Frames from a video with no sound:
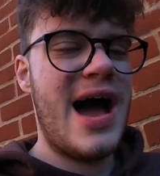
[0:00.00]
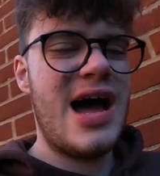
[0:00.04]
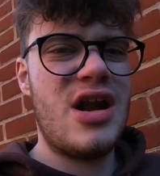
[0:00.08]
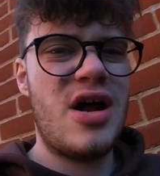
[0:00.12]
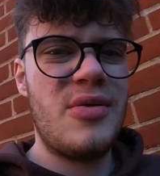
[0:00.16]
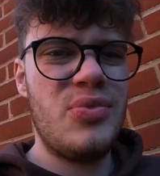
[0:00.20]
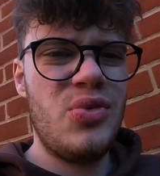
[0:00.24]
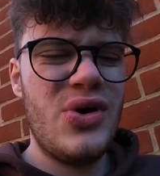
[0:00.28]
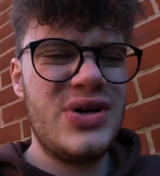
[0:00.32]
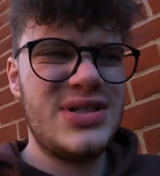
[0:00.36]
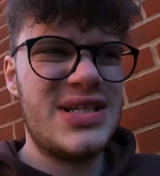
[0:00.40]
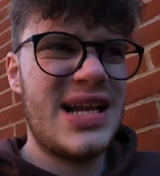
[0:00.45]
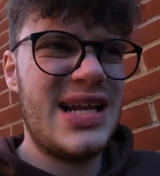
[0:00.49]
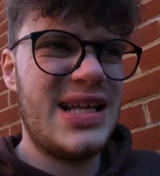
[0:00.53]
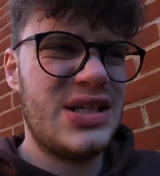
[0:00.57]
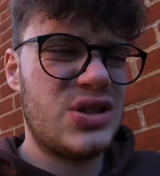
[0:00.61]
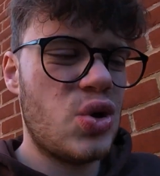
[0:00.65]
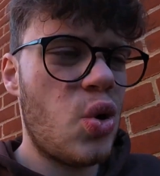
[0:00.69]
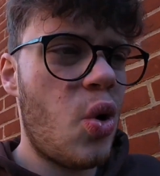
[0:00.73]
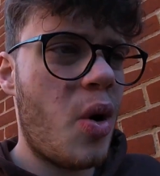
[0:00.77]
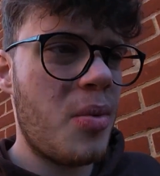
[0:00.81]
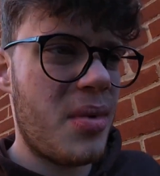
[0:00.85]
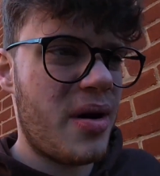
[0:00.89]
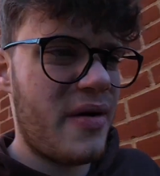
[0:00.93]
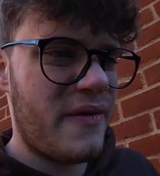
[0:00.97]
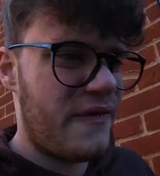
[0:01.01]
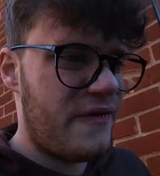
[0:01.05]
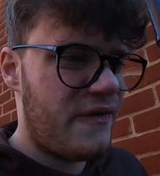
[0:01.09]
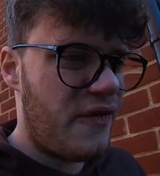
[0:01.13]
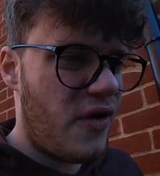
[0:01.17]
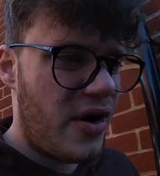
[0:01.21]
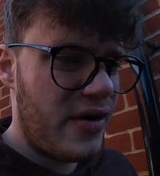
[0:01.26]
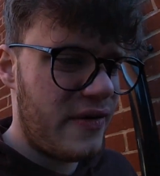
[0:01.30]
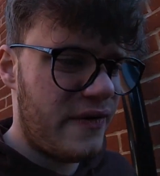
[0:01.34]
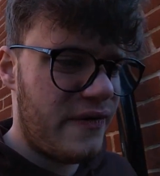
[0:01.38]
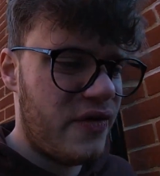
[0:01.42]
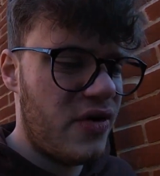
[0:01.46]
I'm not exactly tall. I'm like
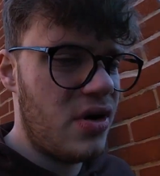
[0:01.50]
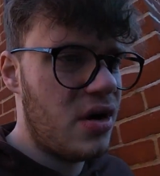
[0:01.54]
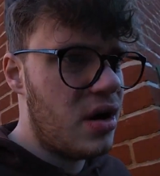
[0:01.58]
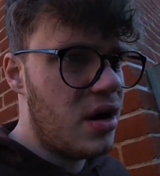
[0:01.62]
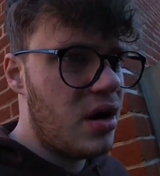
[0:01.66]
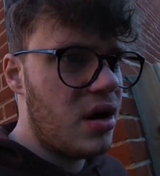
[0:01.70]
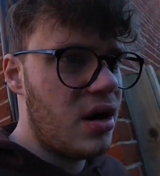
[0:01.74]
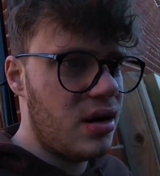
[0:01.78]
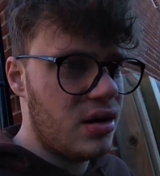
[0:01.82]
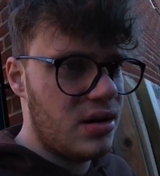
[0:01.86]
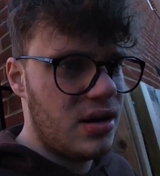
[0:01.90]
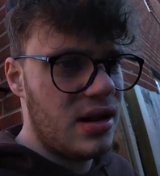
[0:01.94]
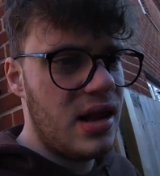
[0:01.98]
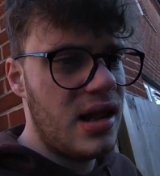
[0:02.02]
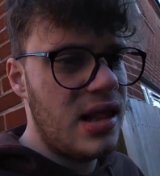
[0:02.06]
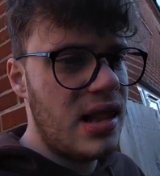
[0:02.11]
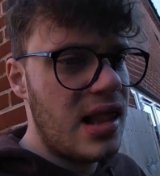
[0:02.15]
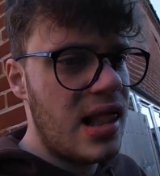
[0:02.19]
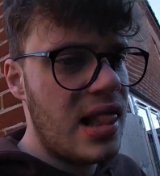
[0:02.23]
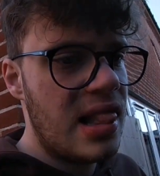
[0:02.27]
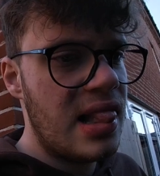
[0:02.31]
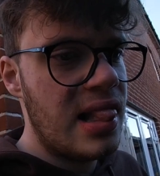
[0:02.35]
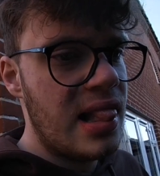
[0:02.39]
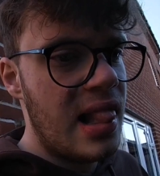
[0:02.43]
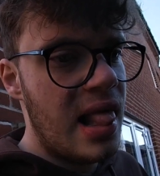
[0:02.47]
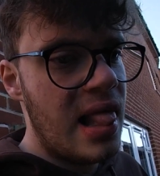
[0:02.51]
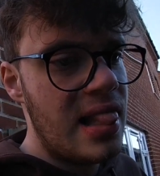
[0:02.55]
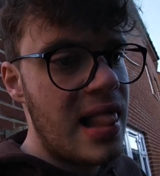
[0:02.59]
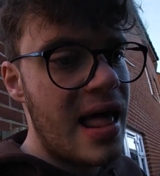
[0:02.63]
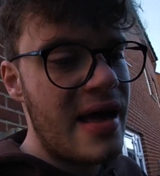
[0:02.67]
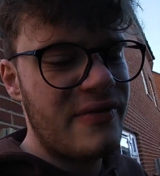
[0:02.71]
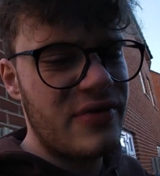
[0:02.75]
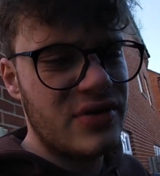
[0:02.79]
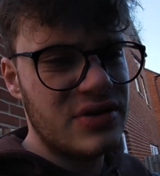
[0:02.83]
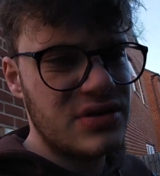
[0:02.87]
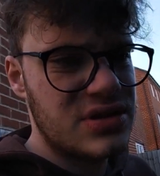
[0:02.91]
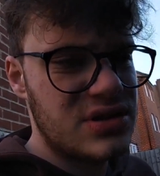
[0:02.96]

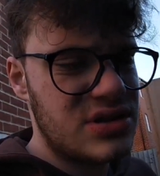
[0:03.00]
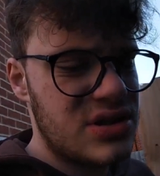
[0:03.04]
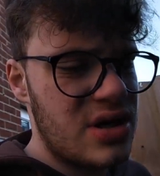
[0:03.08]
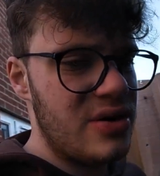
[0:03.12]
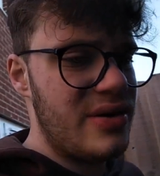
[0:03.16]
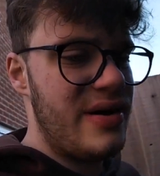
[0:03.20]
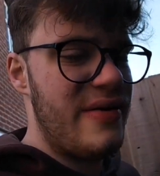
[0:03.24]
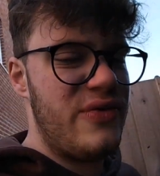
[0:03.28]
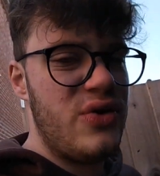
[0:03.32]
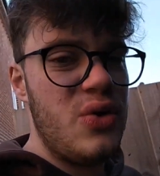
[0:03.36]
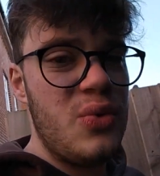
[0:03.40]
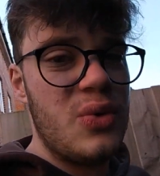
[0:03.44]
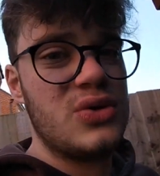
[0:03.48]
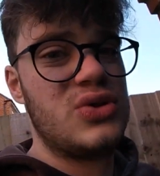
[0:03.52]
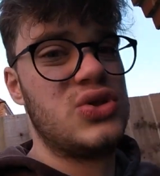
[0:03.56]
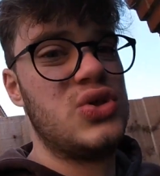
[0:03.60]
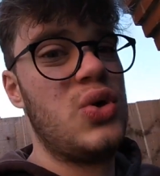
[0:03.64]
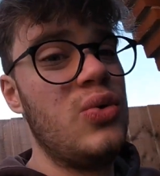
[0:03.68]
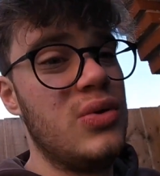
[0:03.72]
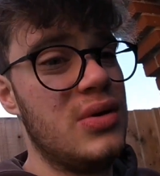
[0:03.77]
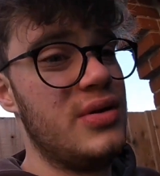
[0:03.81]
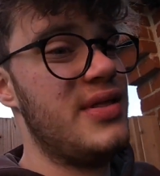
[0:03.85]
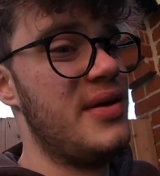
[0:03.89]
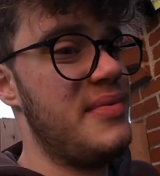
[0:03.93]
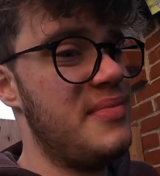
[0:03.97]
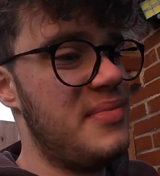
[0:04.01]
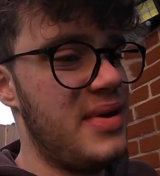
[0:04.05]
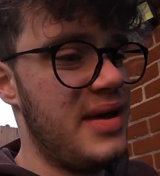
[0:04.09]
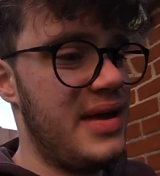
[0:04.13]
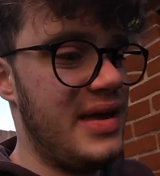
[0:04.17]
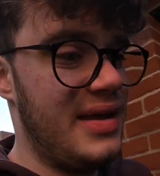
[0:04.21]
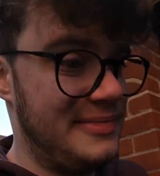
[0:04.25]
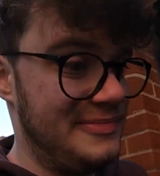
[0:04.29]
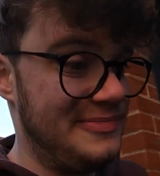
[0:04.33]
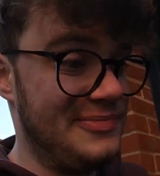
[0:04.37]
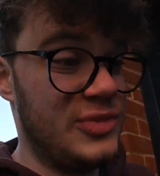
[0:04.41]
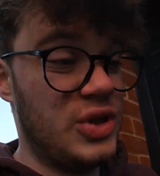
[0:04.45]
5'11", so if you were taller than
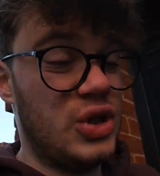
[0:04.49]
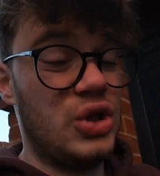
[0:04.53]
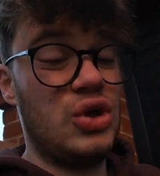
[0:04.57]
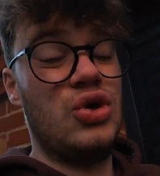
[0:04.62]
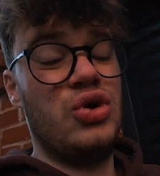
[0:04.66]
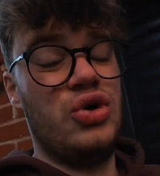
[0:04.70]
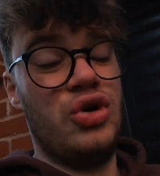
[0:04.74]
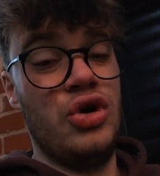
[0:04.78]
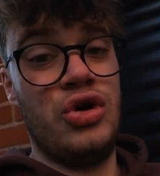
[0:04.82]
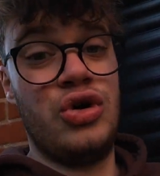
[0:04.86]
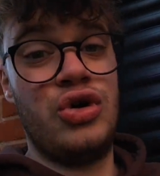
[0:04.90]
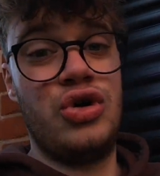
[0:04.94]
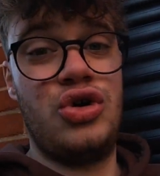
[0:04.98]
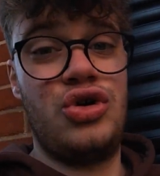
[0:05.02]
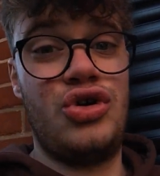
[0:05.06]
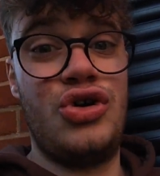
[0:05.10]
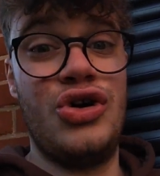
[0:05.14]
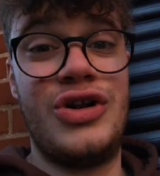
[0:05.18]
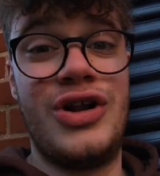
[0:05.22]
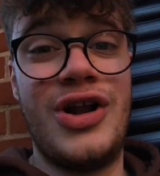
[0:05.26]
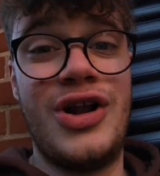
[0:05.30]
me, good